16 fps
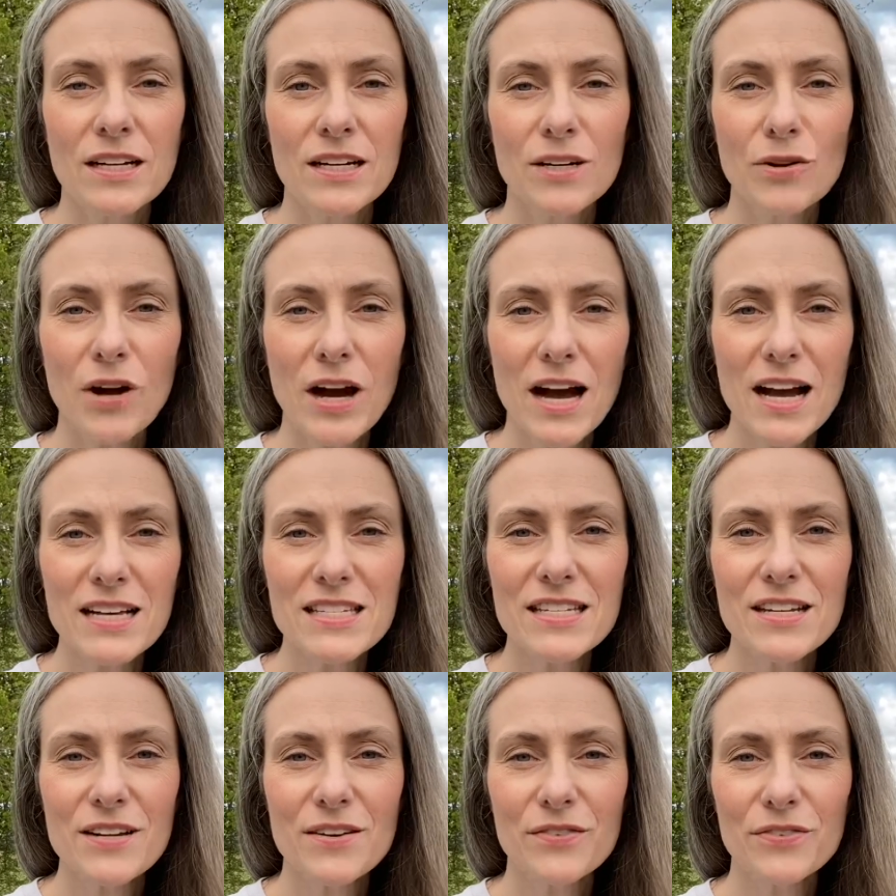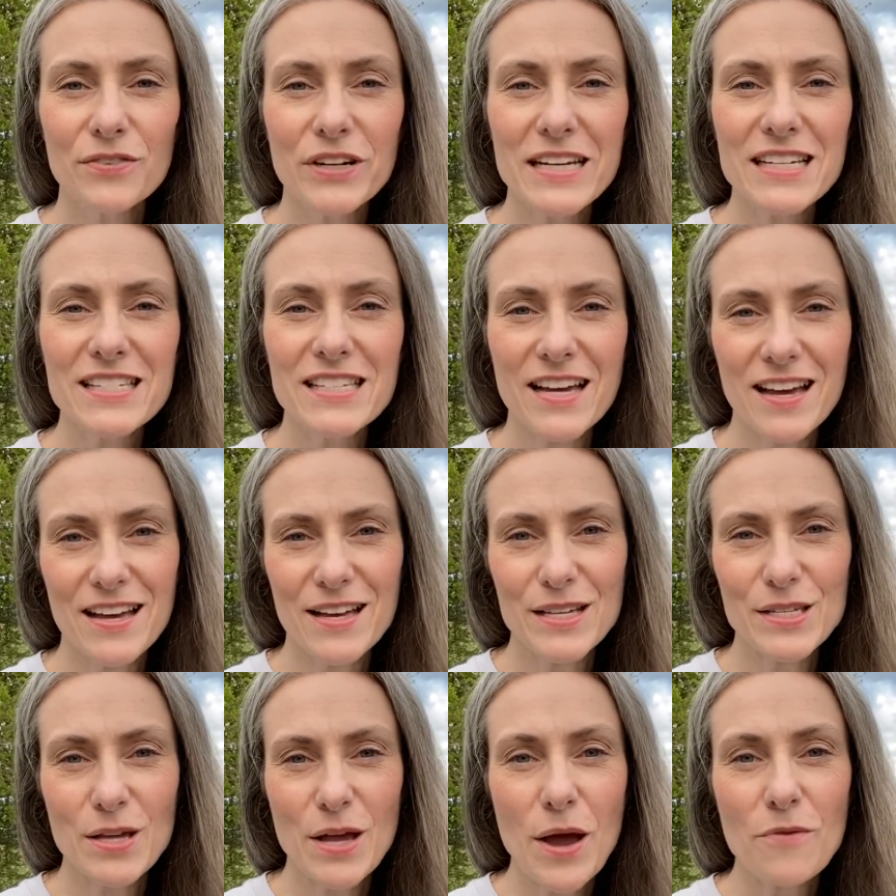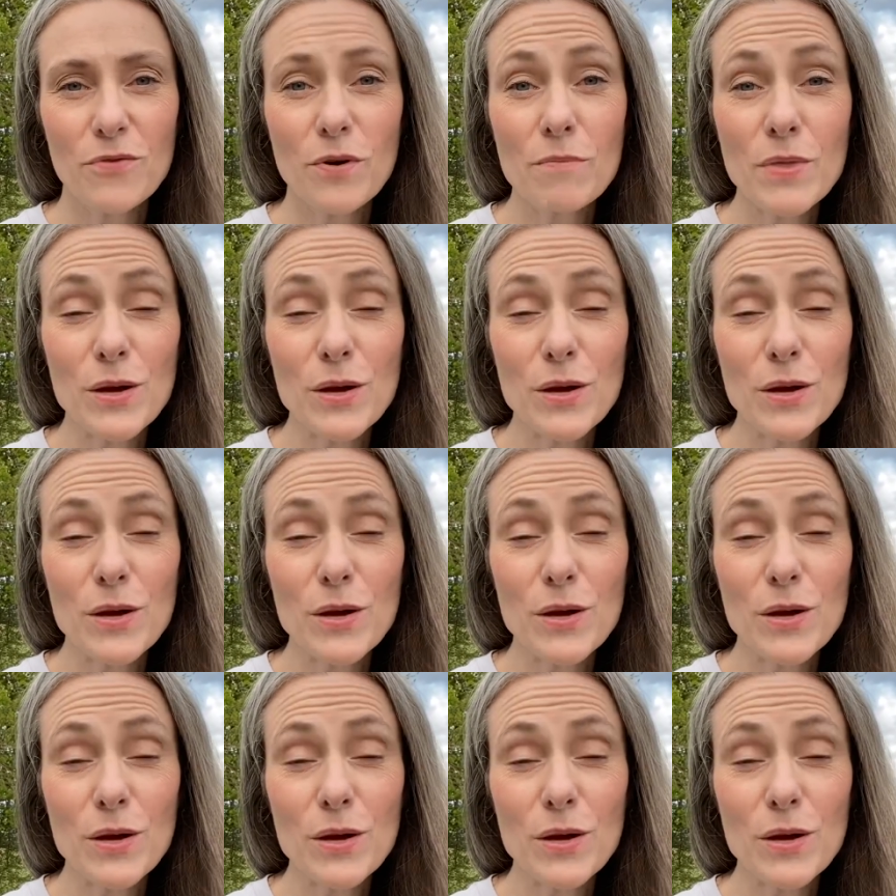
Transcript: Christ frees us from